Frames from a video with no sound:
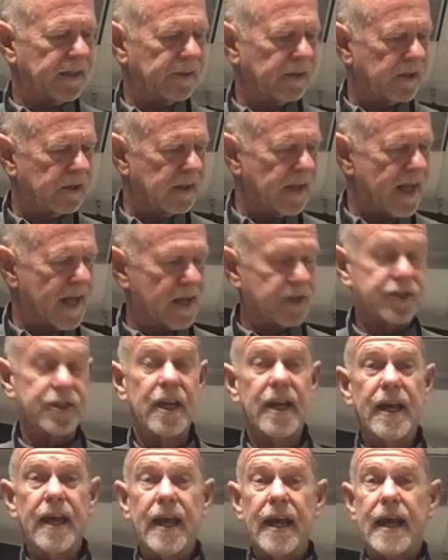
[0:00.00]
class,
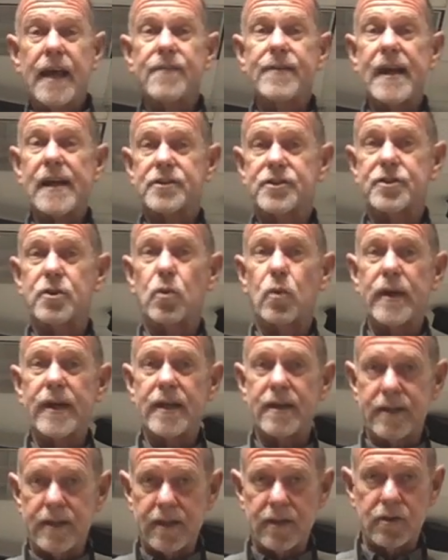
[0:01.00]
and that's the way
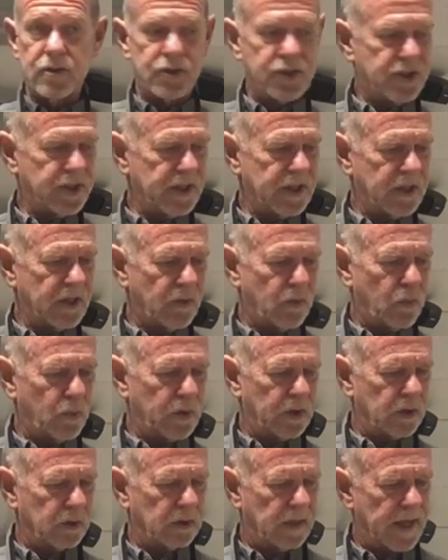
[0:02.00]
it is in
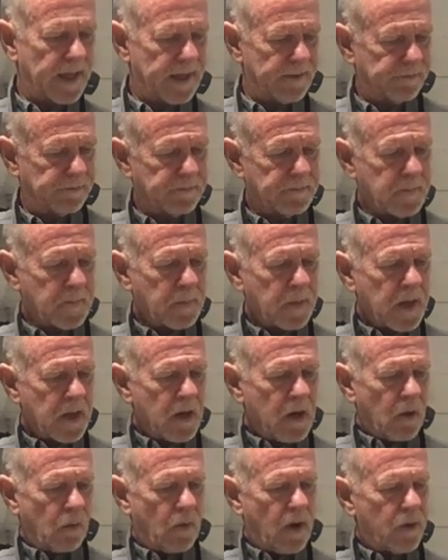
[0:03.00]
real life.
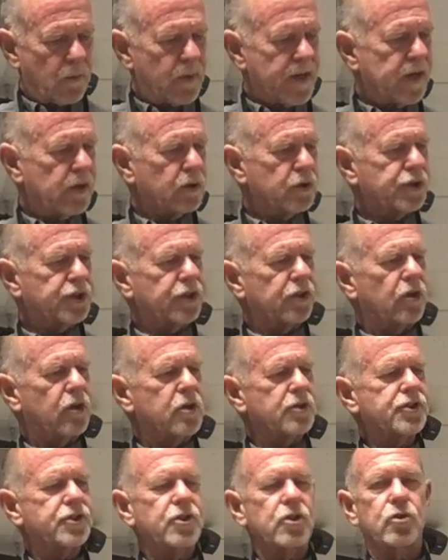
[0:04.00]
Rodrigo should
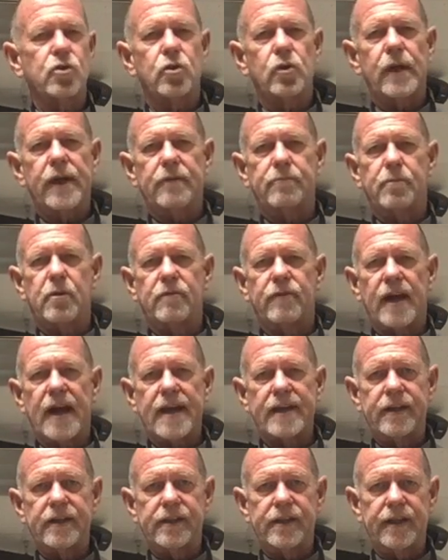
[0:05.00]
also have
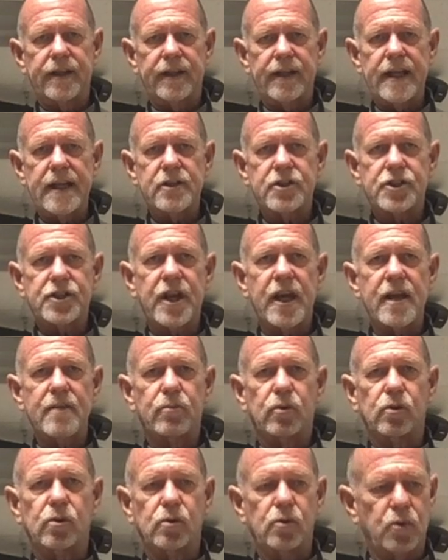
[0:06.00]
provided each
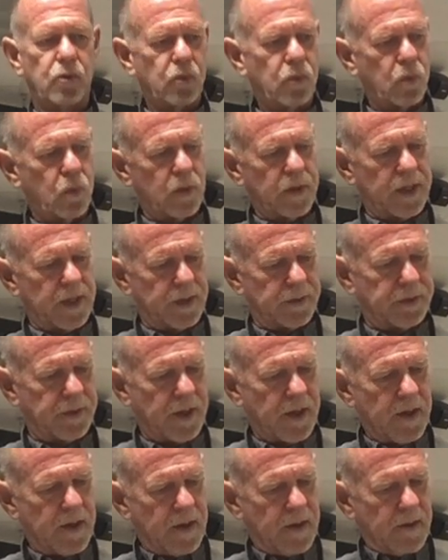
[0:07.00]
table with
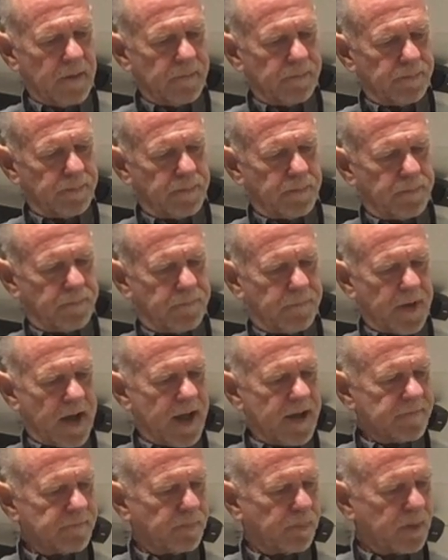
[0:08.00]

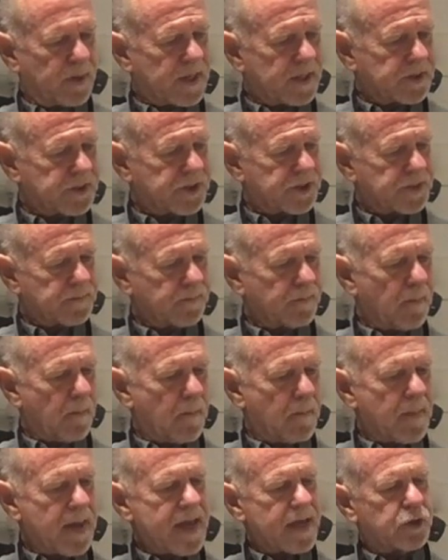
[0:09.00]
5 bricks.
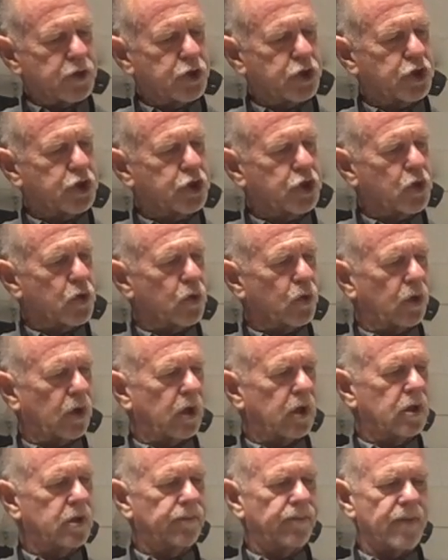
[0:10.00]
Make
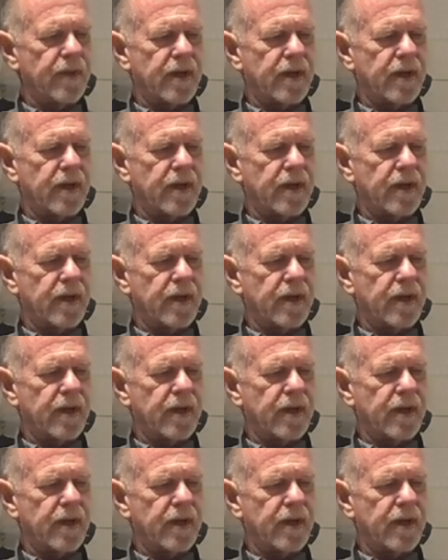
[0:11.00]
sure